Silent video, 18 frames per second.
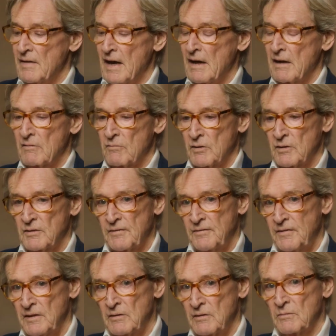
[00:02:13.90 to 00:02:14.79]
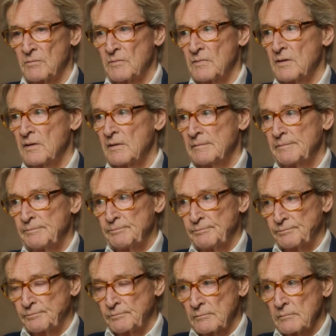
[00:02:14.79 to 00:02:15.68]
That was filmed
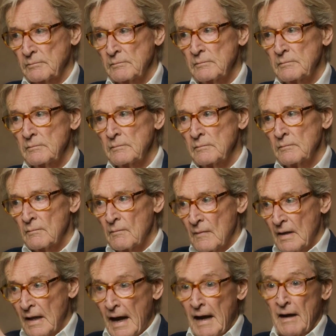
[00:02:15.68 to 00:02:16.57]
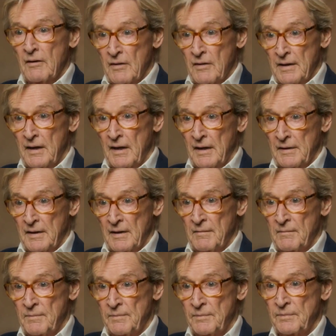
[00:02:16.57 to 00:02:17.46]
at Granada.